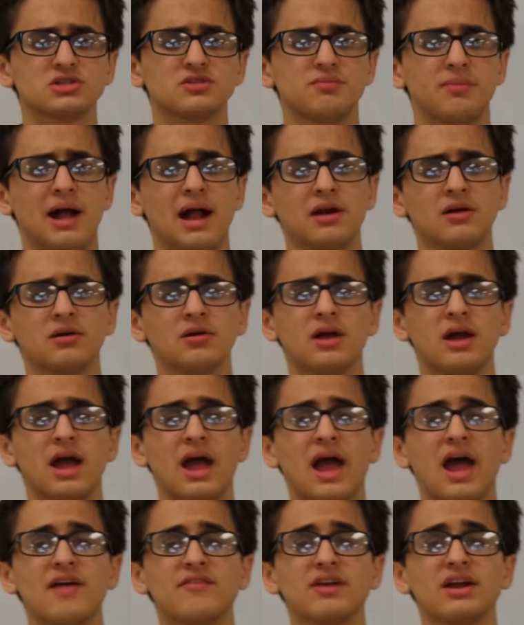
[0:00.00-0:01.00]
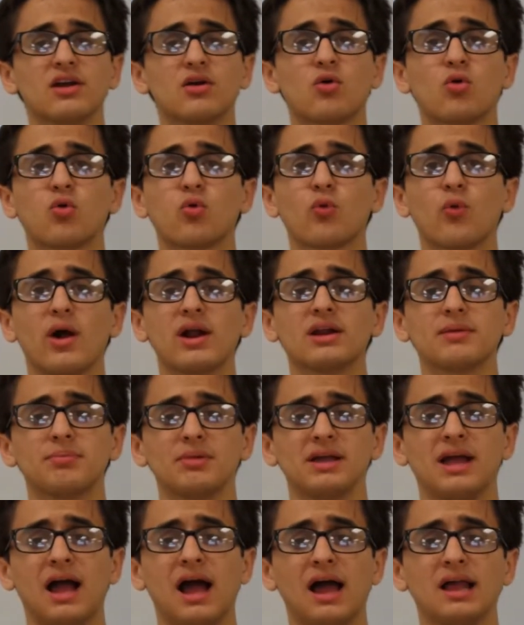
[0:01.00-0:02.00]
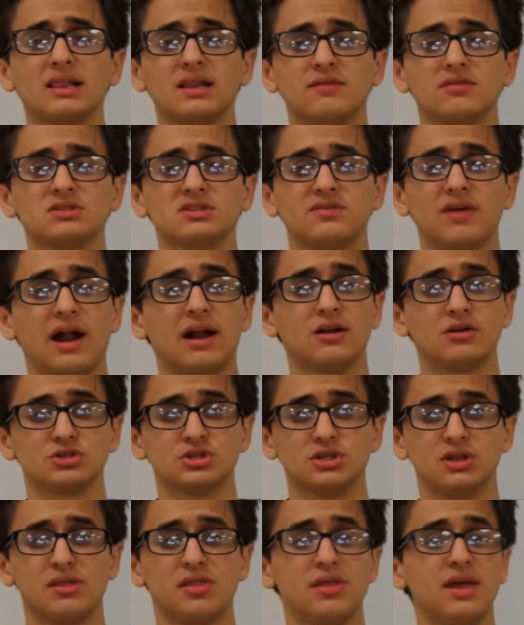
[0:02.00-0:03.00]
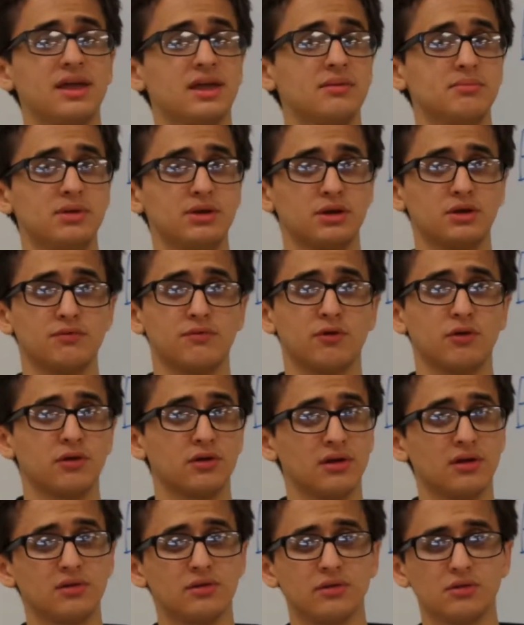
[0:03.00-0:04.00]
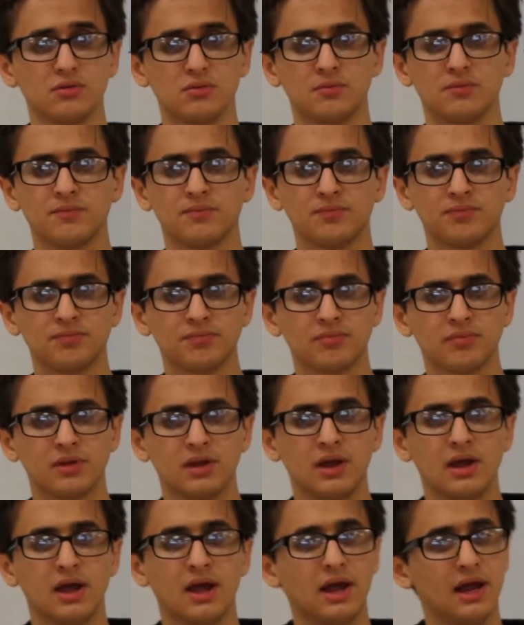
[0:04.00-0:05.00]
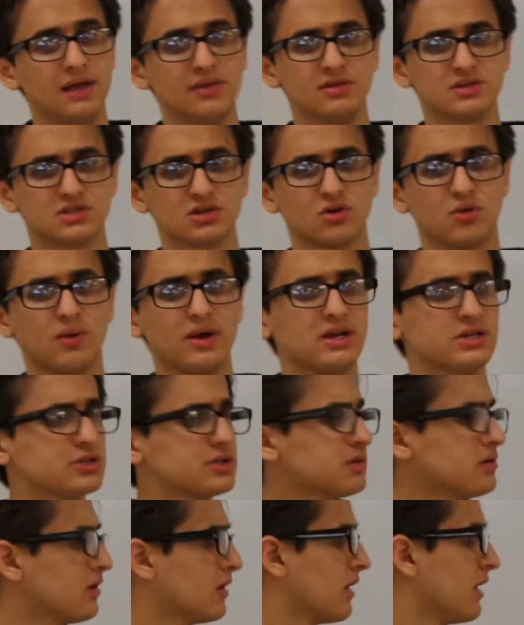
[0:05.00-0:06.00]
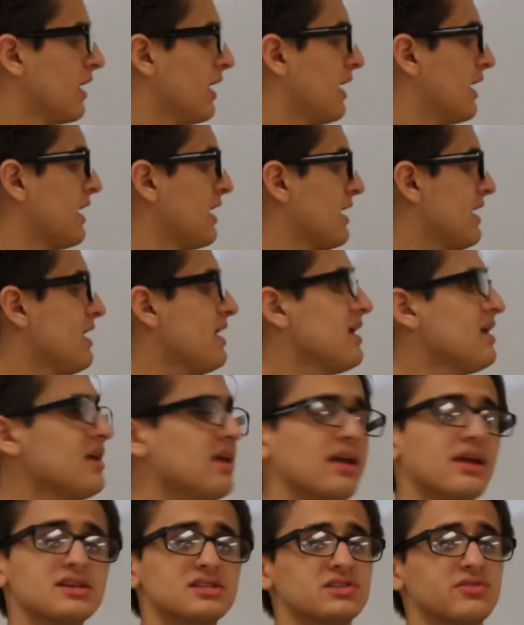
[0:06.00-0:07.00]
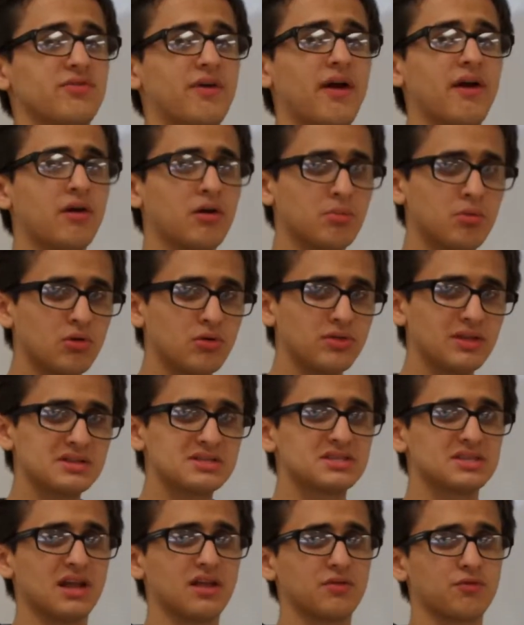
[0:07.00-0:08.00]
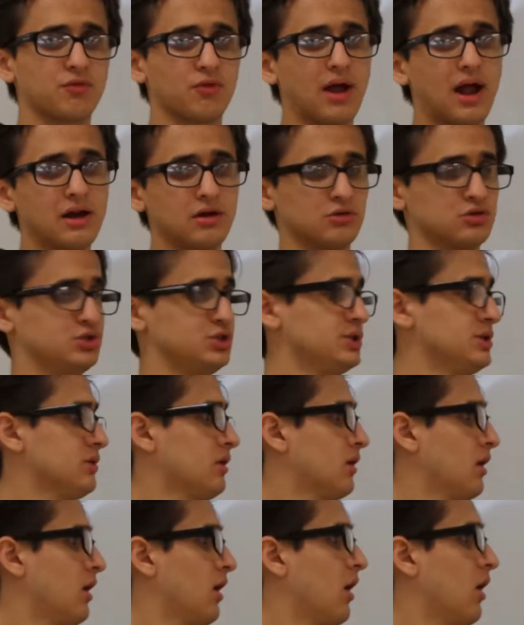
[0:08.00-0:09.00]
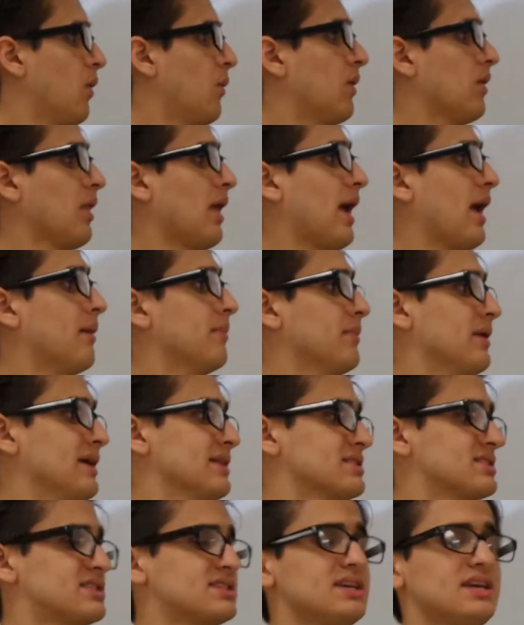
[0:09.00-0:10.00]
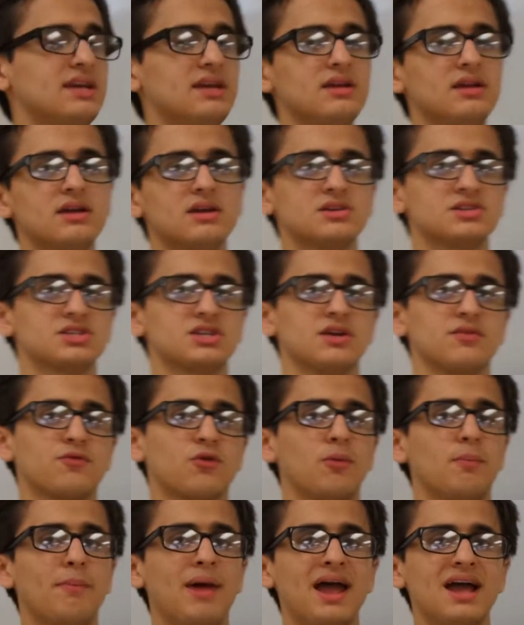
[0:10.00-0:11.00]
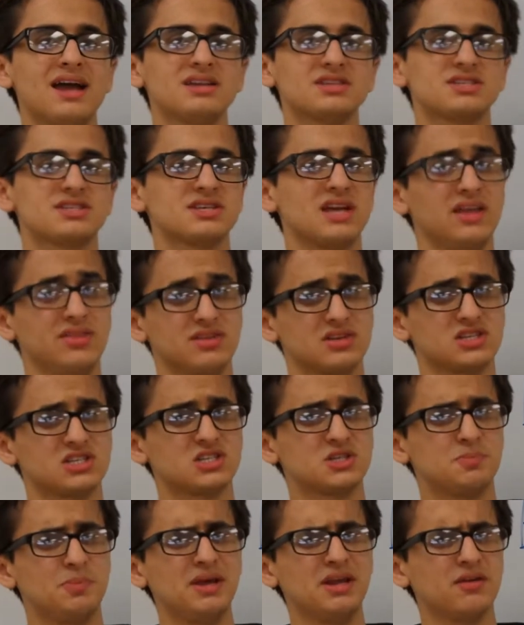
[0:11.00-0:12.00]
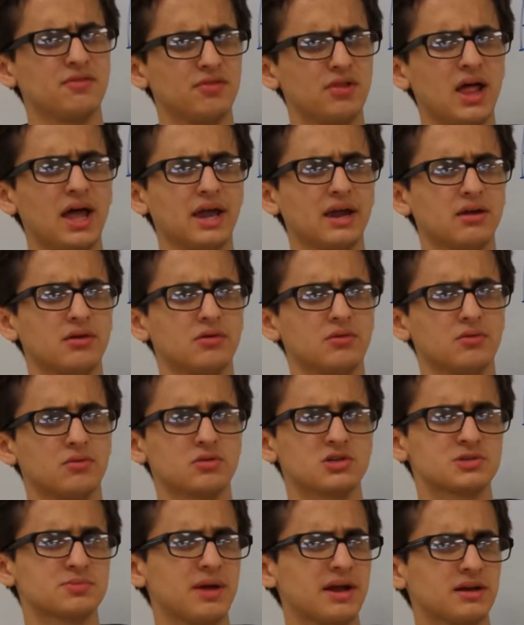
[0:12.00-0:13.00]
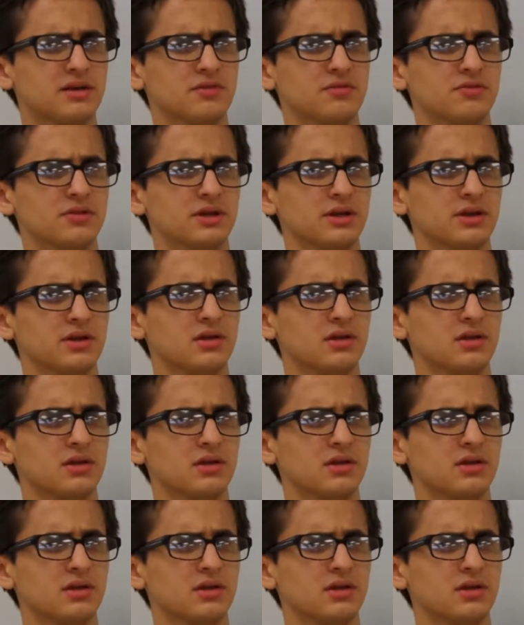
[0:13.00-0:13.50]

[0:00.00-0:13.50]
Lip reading: of matter have incredibly high levels of energy that they can be converted into. In this equation, E is the variable that stands for energy, while m and c stand for mass and the speed of light, respectively.